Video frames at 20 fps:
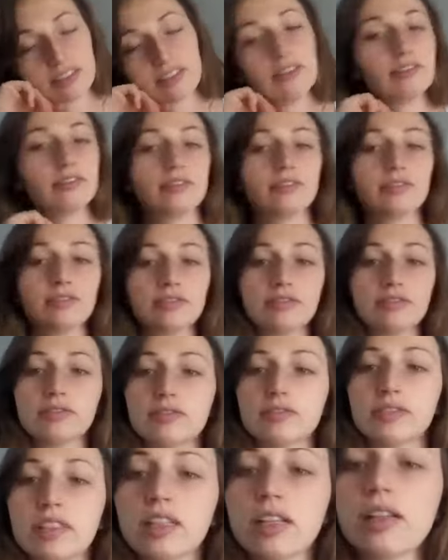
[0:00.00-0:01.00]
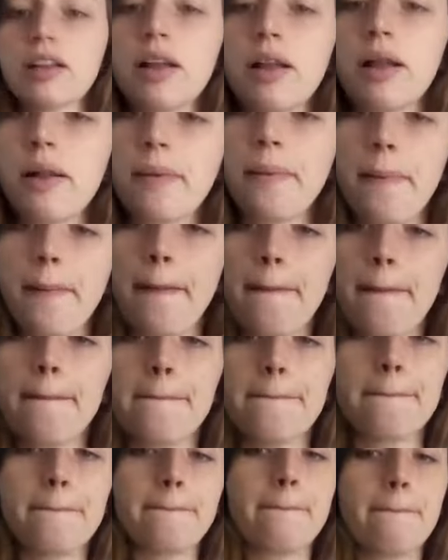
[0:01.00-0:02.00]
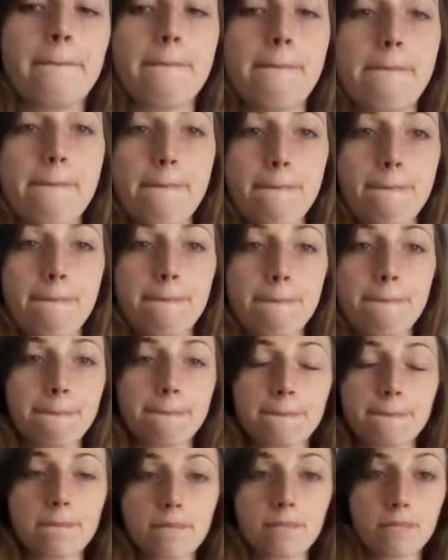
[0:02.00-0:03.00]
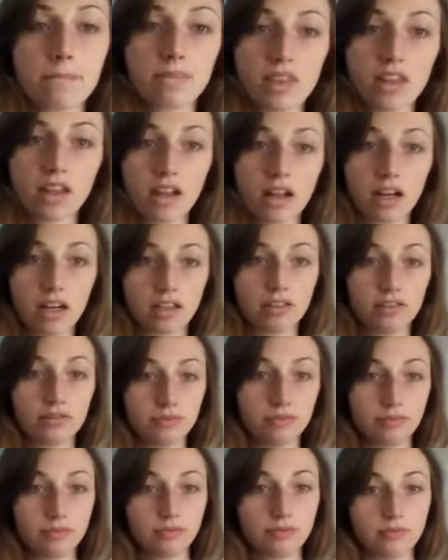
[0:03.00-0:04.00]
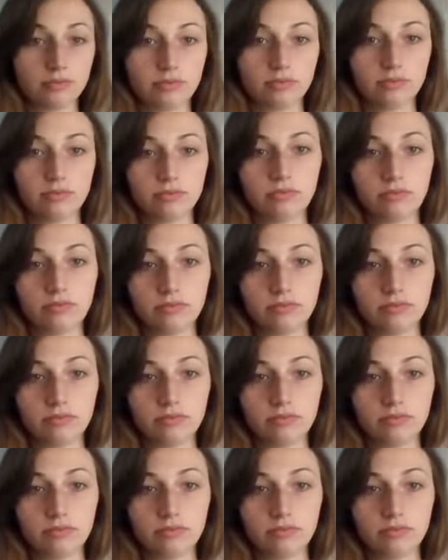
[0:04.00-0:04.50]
more like fully developed than I think it is,